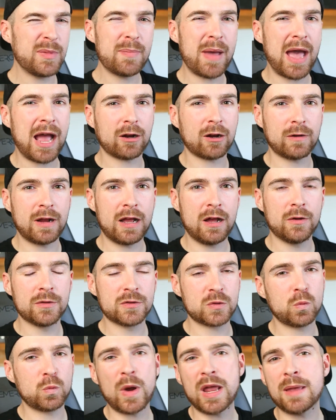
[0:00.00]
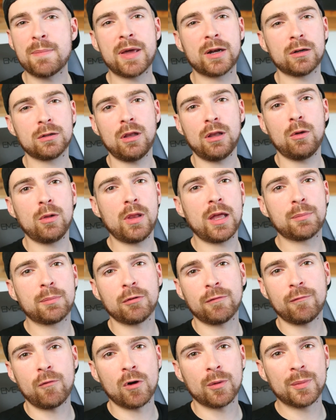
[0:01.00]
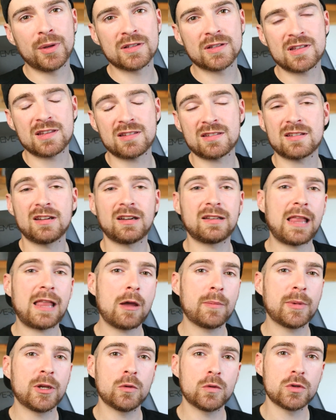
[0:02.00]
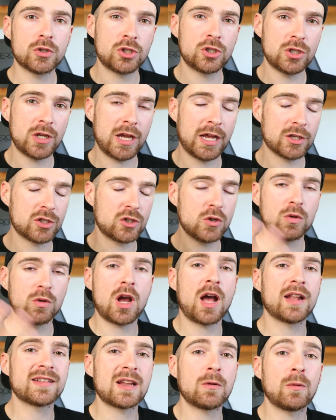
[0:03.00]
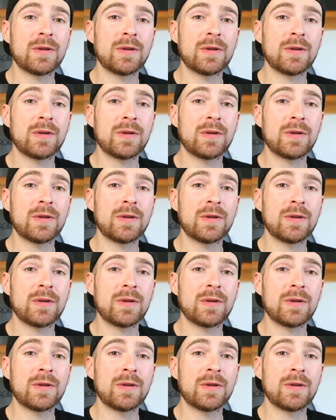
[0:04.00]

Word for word: backgrounds, way better low light performance. This is going to allow me to sh- uh, shoot content